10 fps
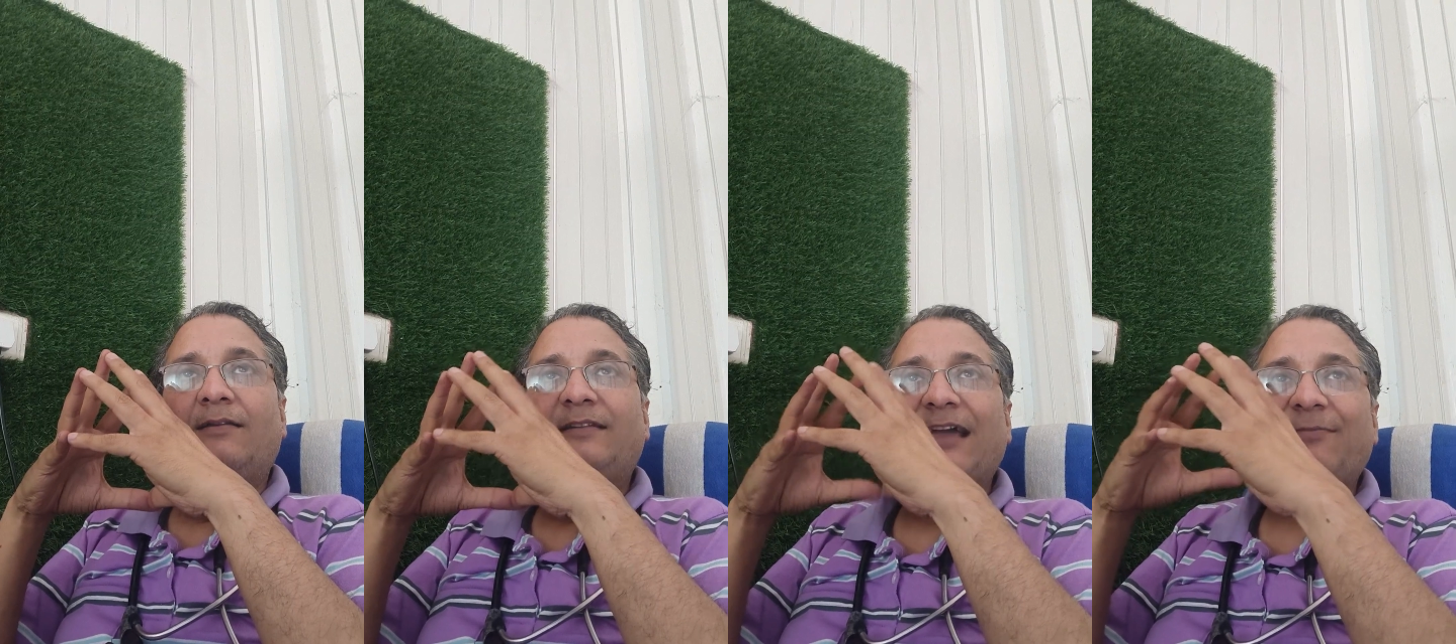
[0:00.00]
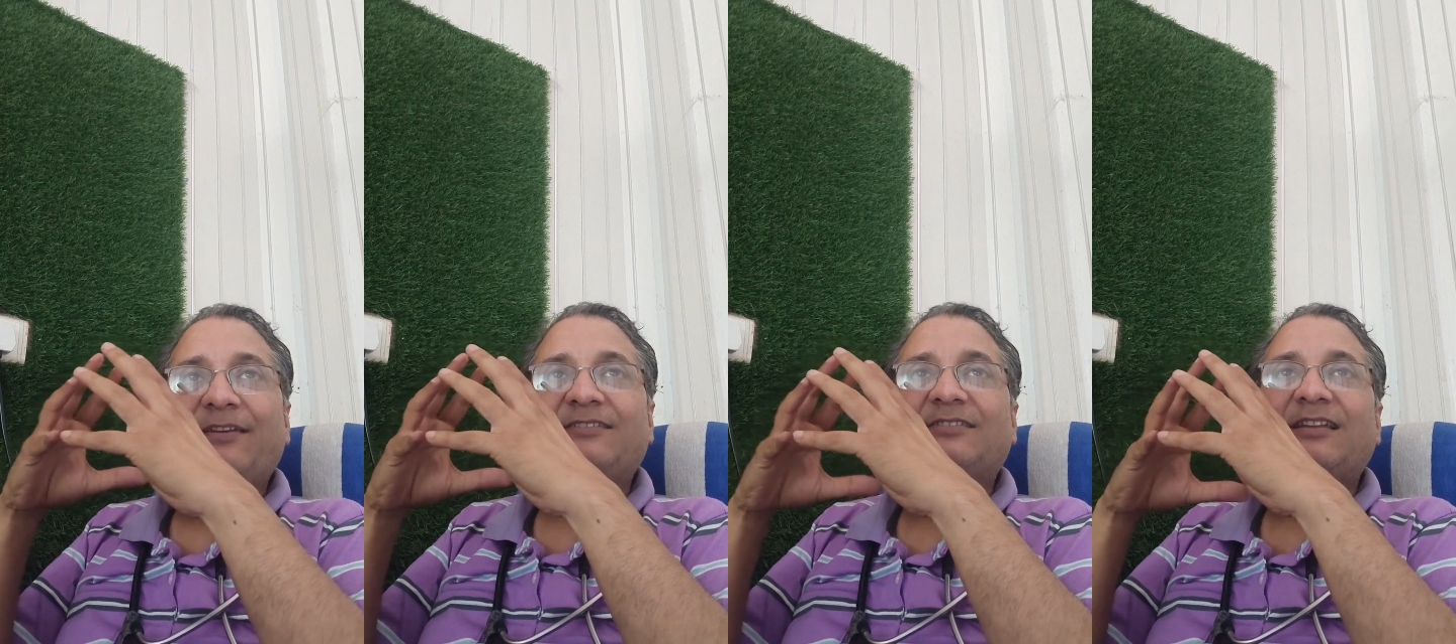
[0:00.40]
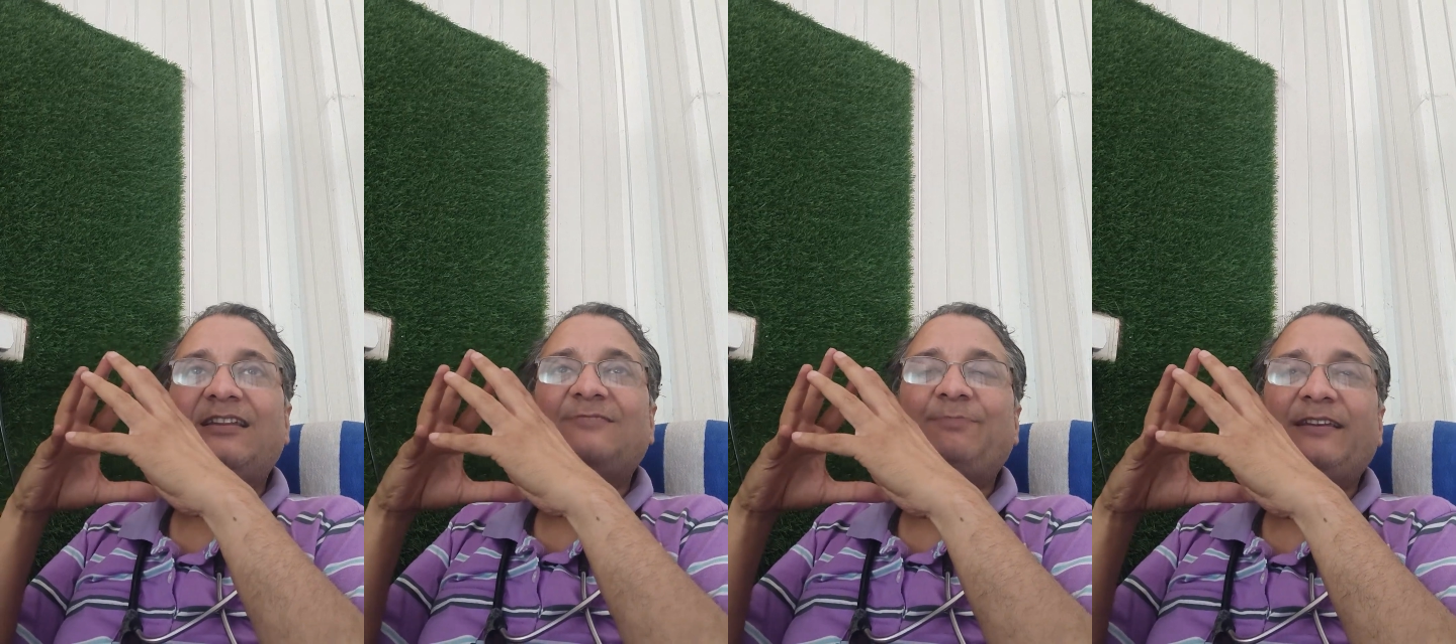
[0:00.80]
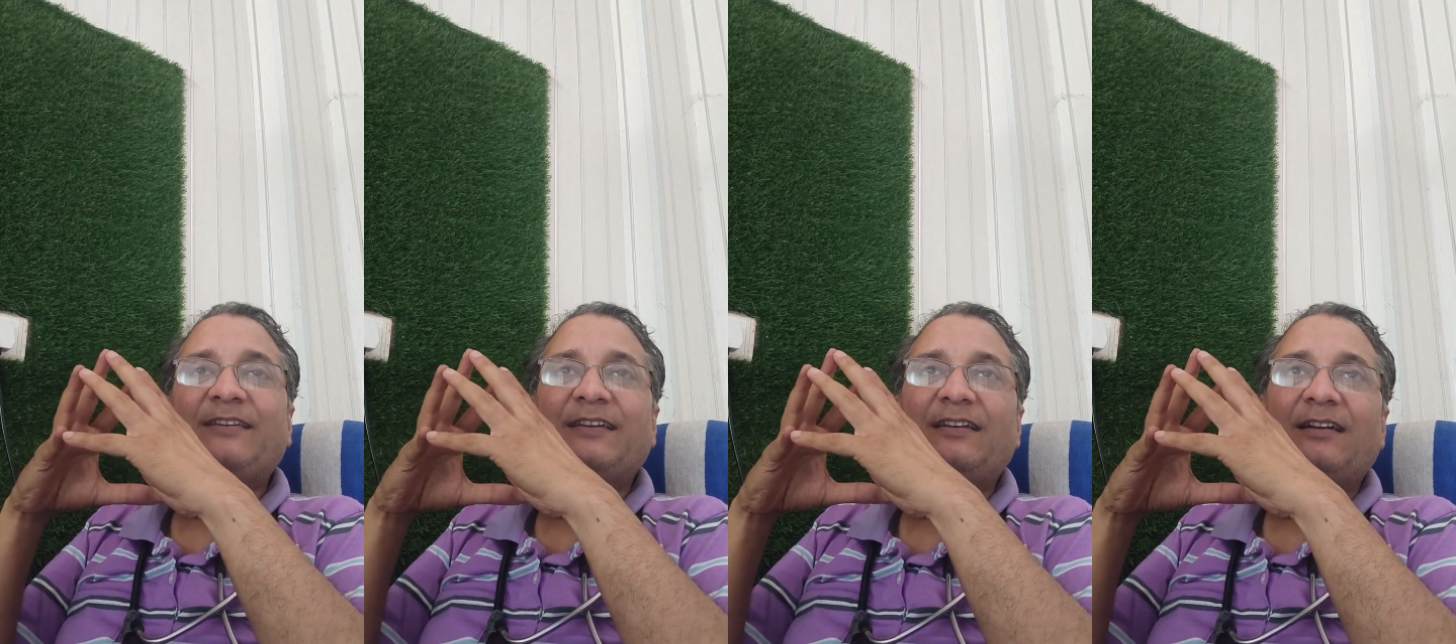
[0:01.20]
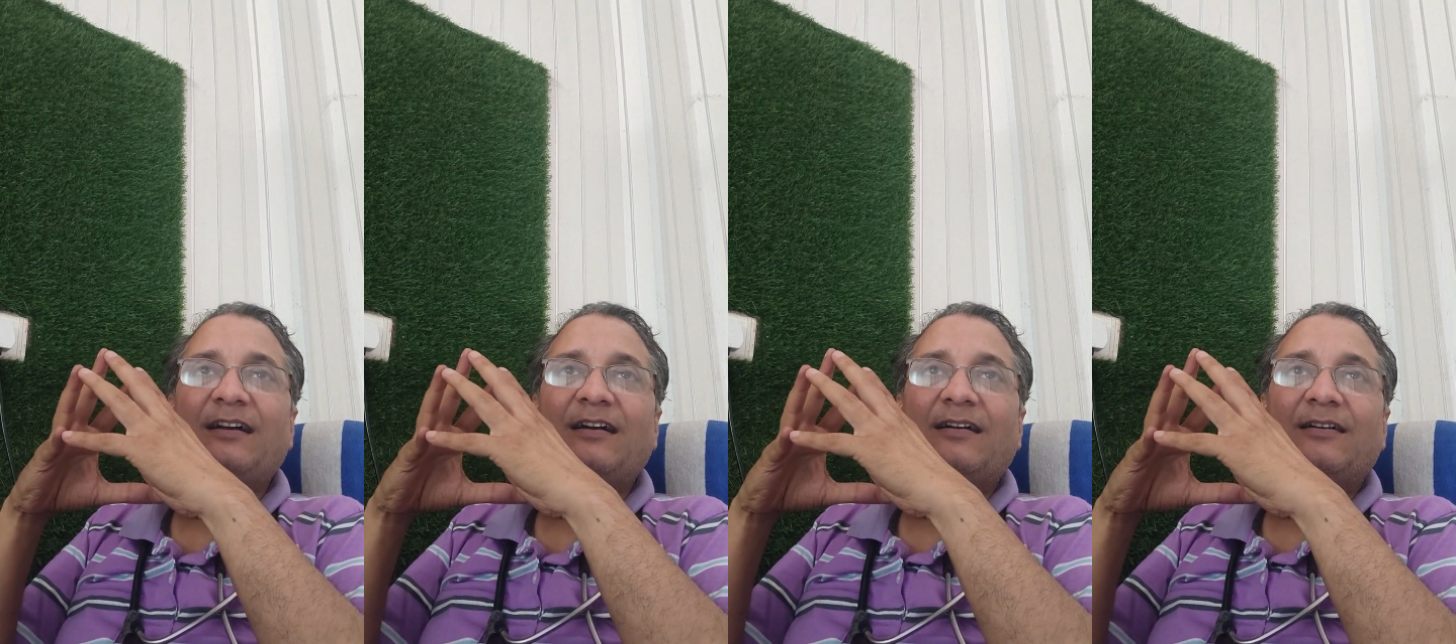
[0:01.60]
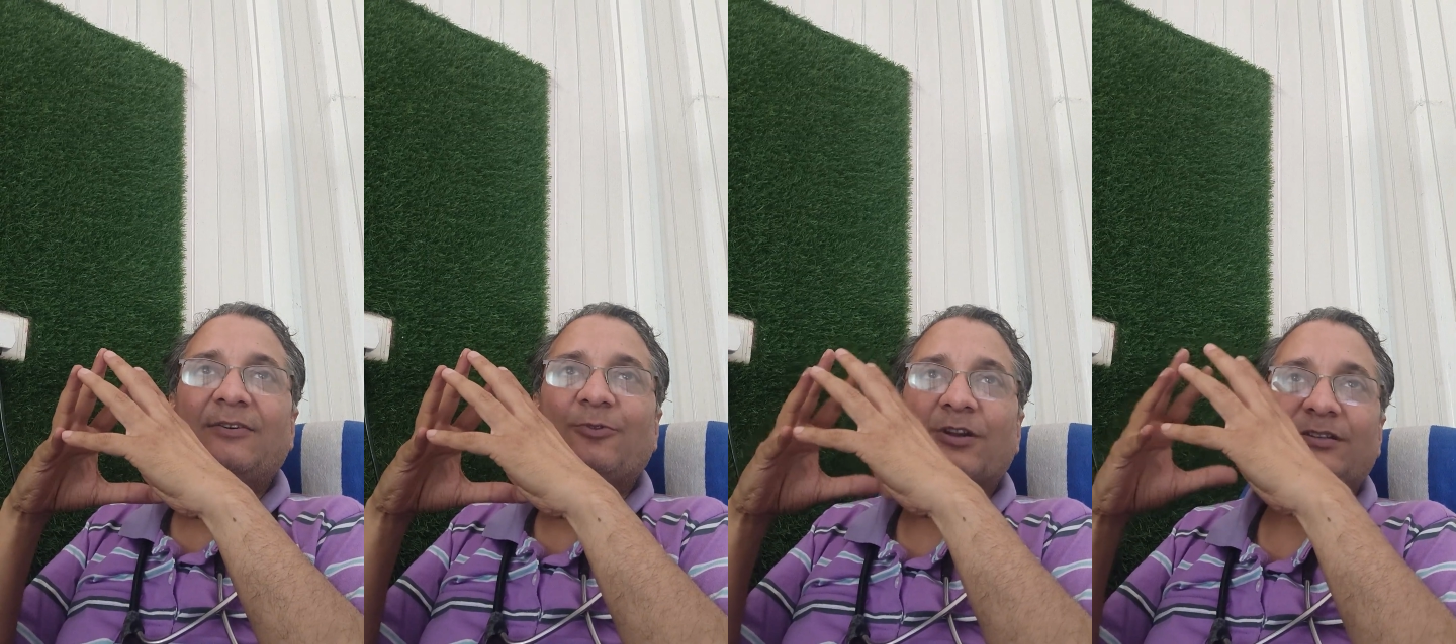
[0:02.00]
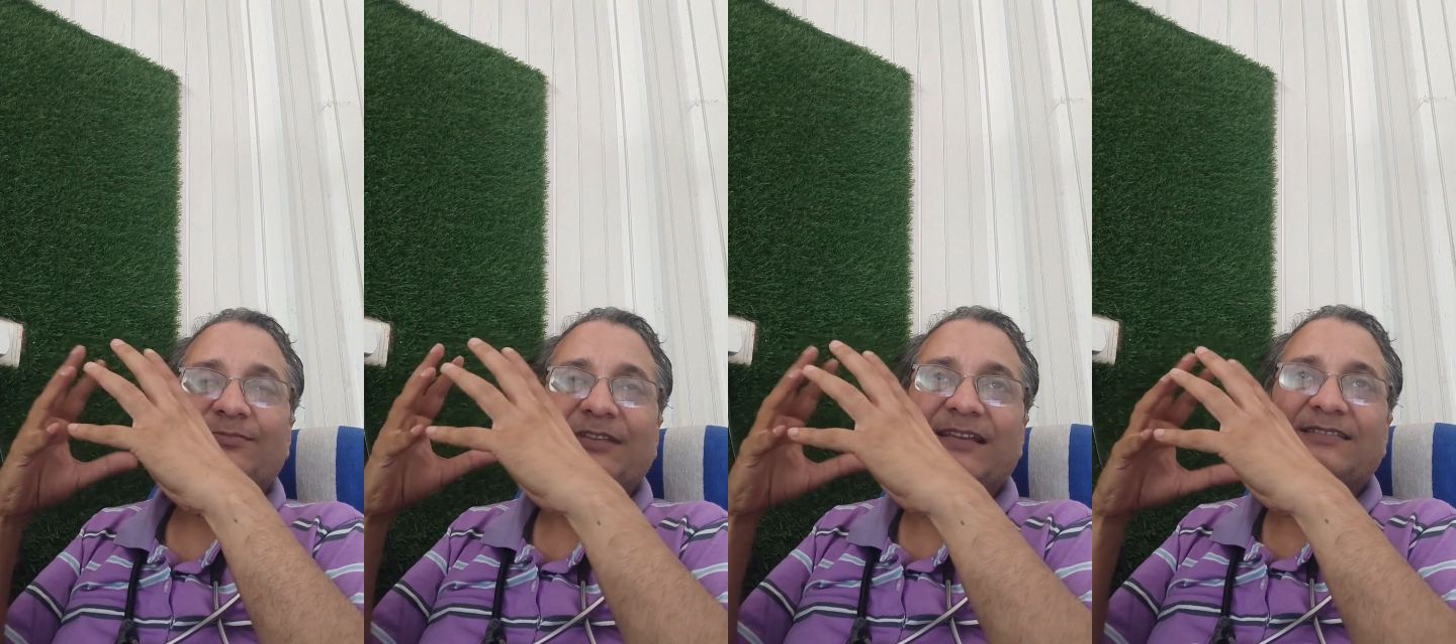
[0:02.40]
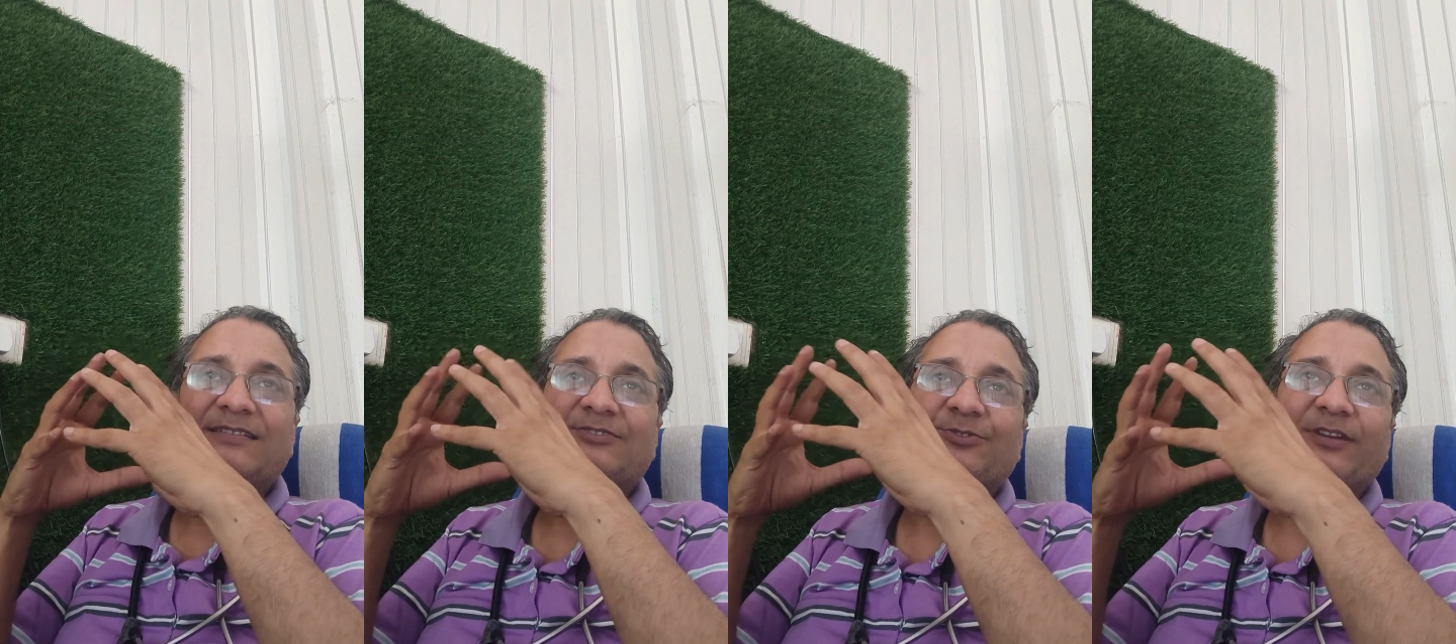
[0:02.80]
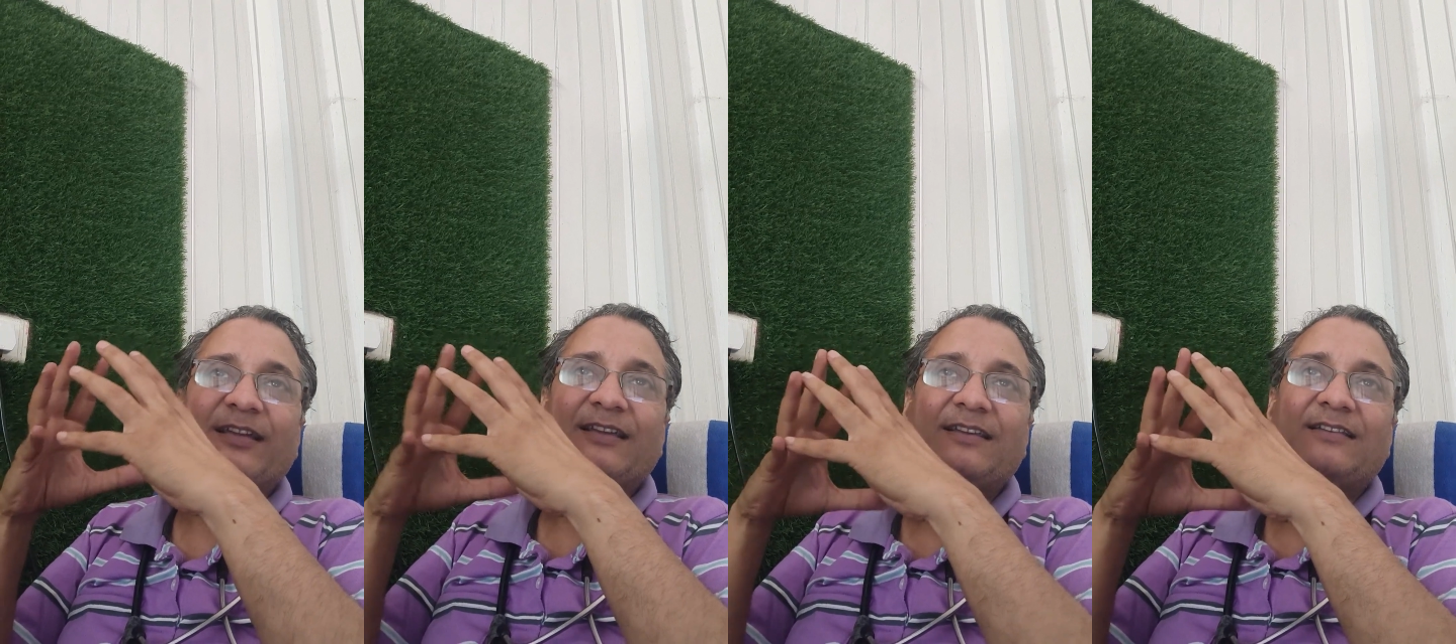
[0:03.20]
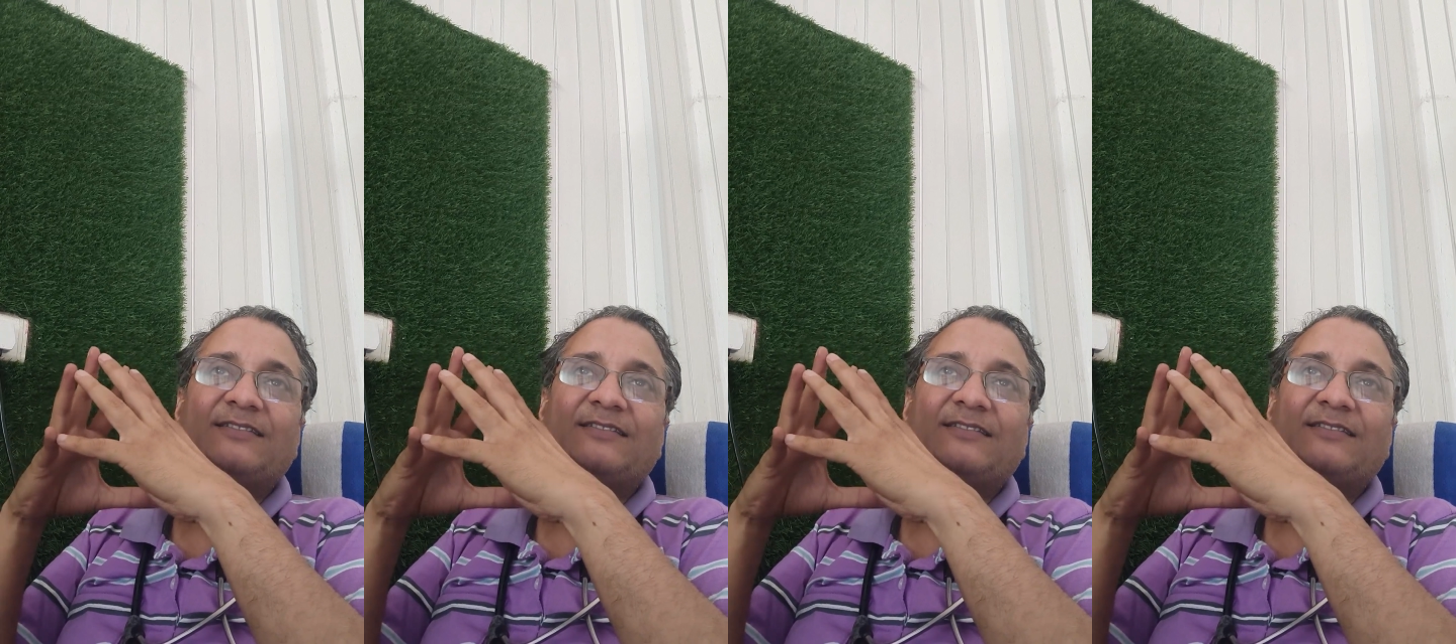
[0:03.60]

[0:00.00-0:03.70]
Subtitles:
Dimensionally speaking, quantum sciences today